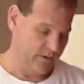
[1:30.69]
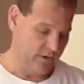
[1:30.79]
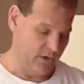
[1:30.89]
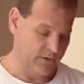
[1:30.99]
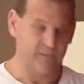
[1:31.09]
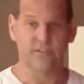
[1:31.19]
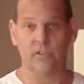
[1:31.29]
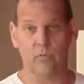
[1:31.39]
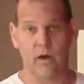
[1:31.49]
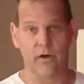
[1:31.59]
Your
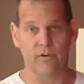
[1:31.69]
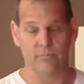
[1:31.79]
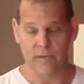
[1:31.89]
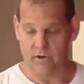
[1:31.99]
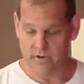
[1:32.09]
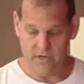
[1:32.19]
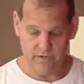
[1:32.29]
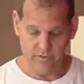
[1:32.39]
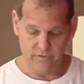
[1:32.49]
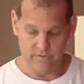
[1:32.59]
distilled water is better to
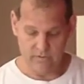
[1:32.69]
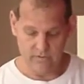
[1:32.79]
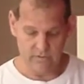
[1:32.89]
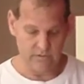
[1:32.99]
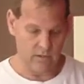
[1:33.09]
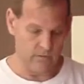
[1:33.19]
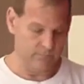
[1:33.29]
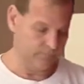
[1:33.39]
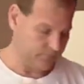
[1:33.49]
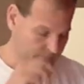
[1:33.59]
use, so